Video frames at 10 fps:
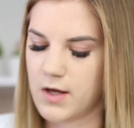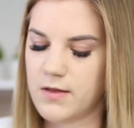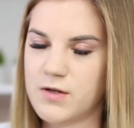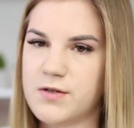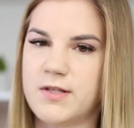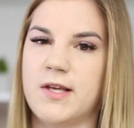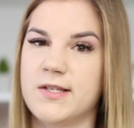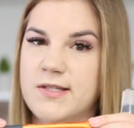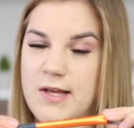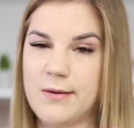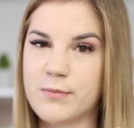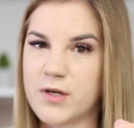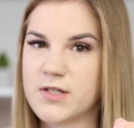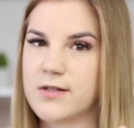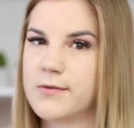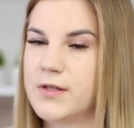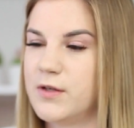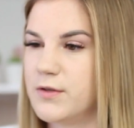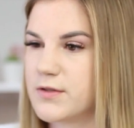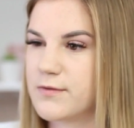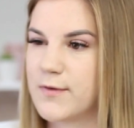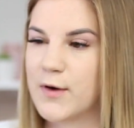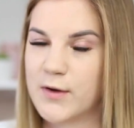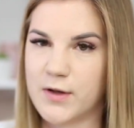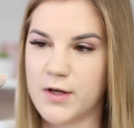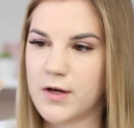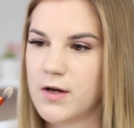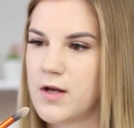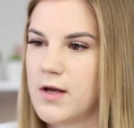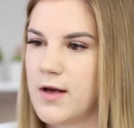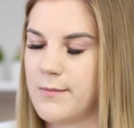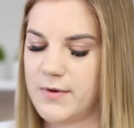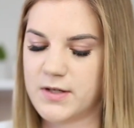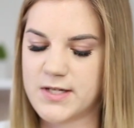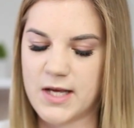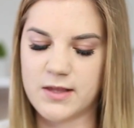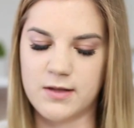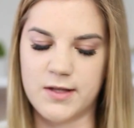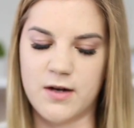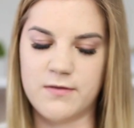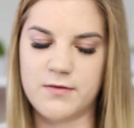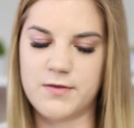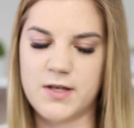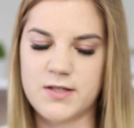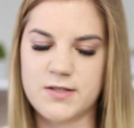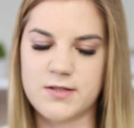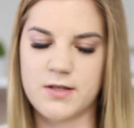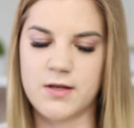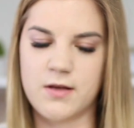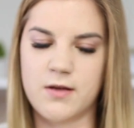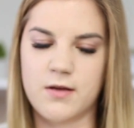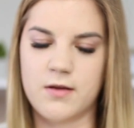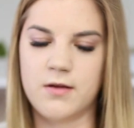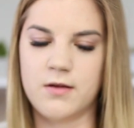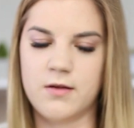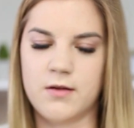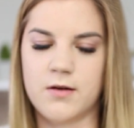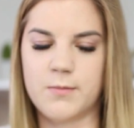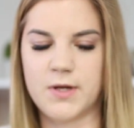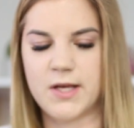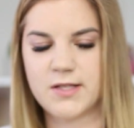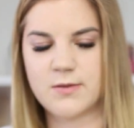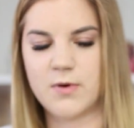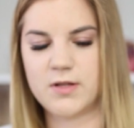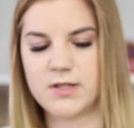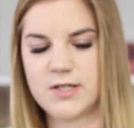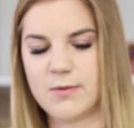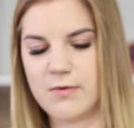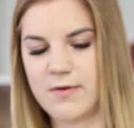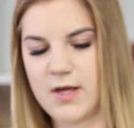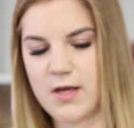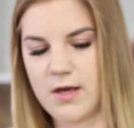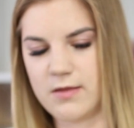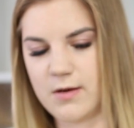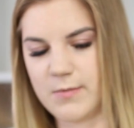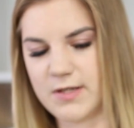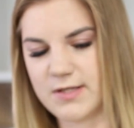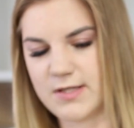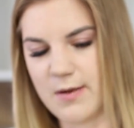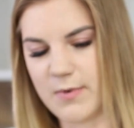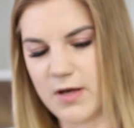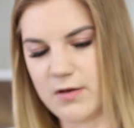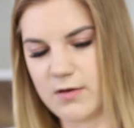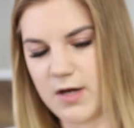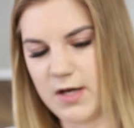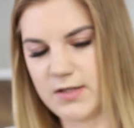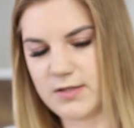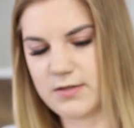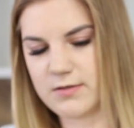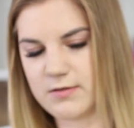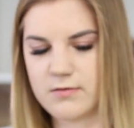then using that same brush that we used for earlier, I'm going to take the lid off of this. I'm going to get some on the tip of it, and then I'm going to set my under eyes.